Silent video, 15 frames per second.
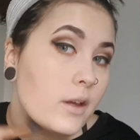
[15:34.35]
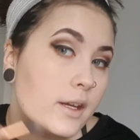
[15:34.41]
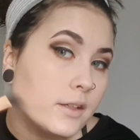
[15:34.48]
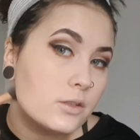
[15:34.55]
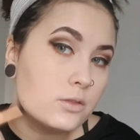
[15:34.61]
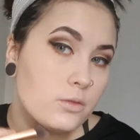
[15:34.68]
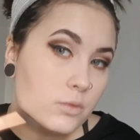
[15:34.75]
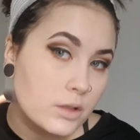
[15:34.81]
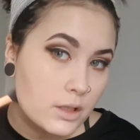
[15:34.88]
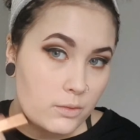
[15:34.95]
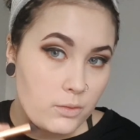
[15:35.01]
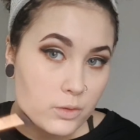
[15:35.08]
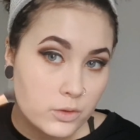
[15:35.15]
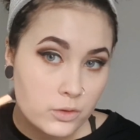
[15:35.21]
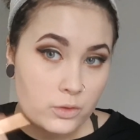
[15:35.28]
I don't know what I
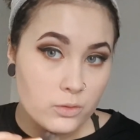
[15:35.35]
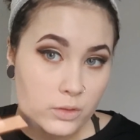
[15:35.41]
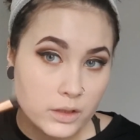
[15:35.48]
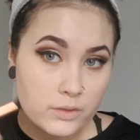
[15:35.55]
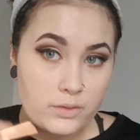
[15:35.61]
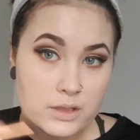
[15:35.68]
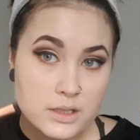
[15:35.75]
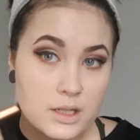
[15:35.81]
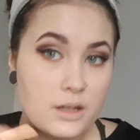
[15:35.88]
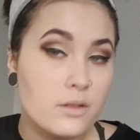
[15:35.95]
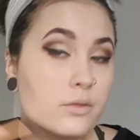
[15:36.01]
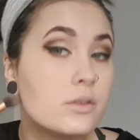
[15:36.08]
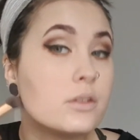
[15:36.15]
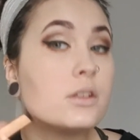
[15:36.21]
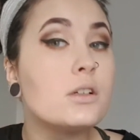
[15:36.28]
will do if it's
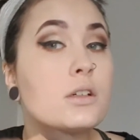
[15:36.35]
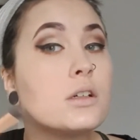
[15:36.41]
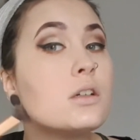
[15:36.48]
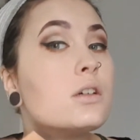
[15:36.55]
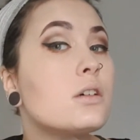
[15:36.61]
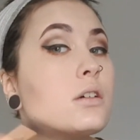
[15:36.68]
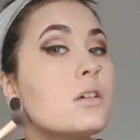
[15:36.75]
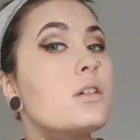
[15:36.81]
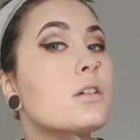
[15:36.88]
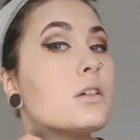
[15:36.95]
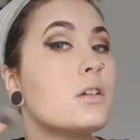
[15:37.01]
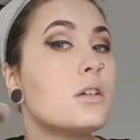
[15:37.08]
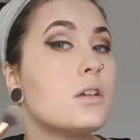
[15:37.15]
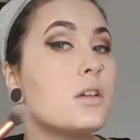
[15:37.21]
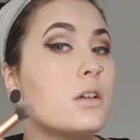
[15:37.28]
ever
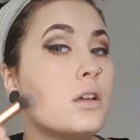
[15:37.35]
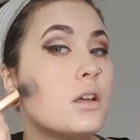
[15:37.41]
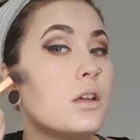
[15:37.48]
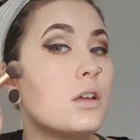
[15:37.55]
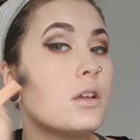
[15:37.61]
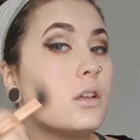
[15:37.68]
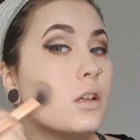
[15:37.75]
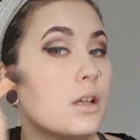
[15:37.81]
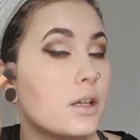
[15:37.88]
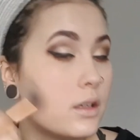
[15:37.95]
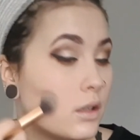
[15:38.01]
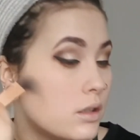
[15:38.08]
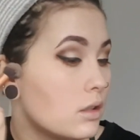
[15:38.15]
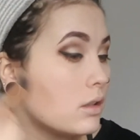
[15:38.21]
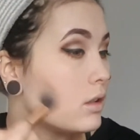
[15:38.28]

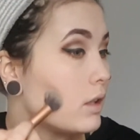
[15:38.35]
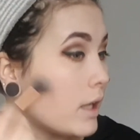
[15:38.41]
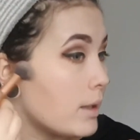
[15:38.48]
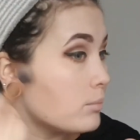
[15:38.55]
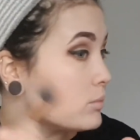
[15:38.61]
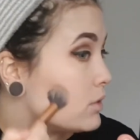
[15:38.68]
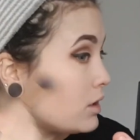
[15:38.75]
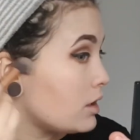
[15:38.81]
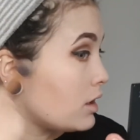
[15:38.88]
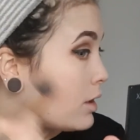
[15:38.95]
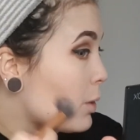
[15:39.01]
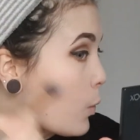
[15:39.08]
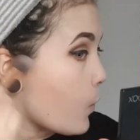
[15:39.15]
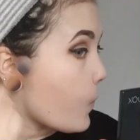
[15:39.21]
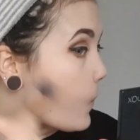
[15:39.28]
like
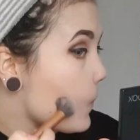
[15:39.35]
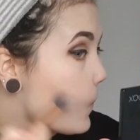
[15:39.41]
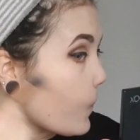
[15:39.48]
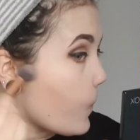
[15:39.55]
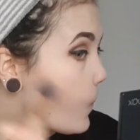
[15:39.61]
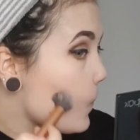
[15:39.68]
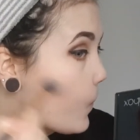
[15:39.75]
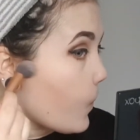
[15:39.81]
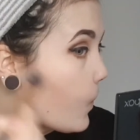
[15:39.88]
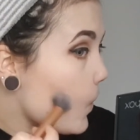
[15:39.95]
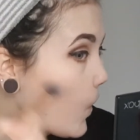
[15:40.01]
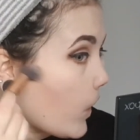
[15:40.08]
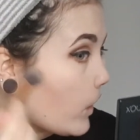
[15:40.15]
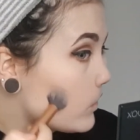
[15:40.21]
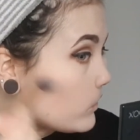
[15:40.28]
empty,
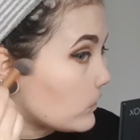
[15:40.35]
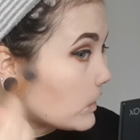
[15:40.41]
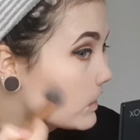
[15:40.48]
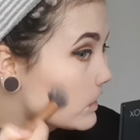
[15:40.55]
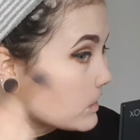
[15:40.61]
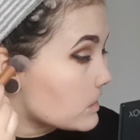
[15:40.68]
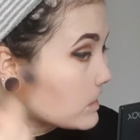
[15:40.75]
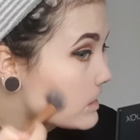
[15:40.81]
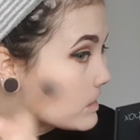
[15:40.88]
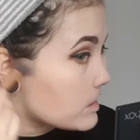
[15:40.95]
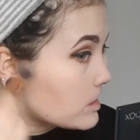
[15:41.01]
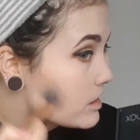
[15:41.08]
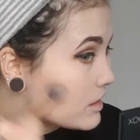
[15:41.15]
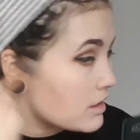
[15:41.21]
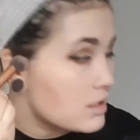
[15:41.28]
because this
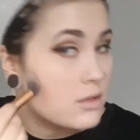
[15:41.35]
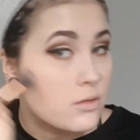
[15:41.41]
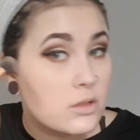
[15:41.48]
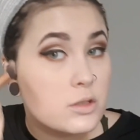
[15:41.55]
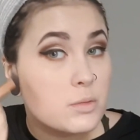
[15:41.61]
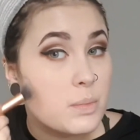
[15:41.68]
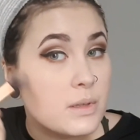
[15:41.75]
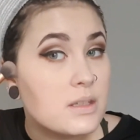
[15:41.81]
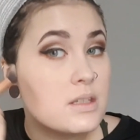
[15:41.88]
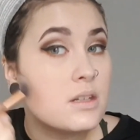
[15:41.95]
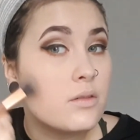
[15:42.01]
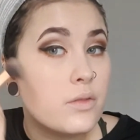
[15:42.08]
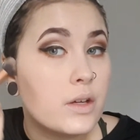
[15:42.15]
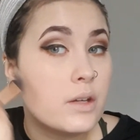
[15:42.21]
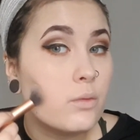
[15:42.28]
shit is so
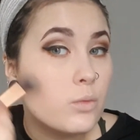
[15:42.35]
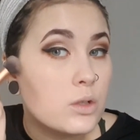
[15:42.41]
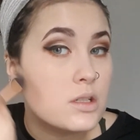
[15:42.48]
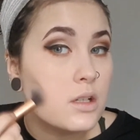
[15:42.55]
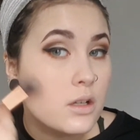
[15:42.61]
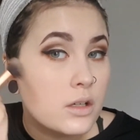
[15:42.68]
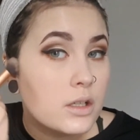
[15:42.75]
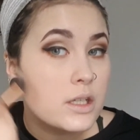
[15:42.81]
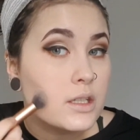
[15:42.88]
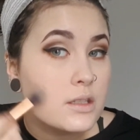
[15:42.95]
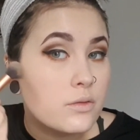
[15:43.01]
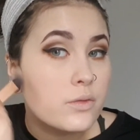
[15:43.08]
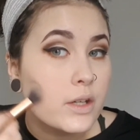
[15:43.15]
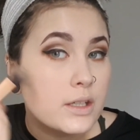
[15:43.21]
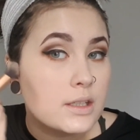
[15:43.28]
expensive. I was lucky to
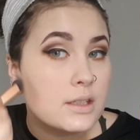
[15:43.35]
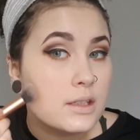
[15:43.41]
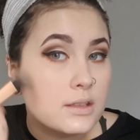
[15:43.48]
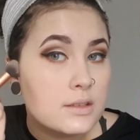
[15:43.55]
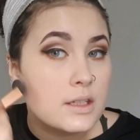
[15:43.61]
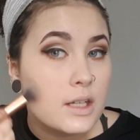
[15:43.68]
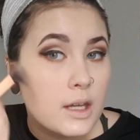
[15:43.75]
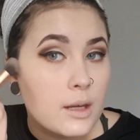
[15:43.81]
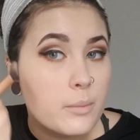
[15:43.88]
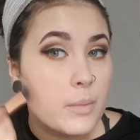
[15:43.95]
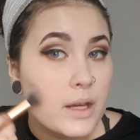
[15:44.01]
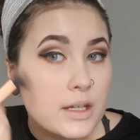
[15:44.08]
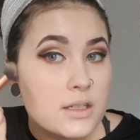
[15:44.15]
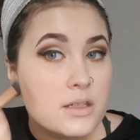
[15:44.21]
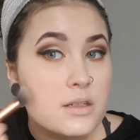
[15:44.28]
find it in TK
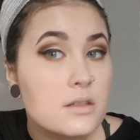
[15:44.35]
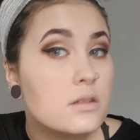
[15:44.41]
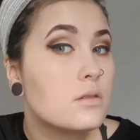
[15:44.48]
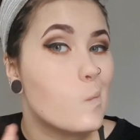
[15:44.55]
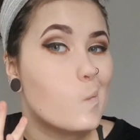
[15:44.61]
Maxx.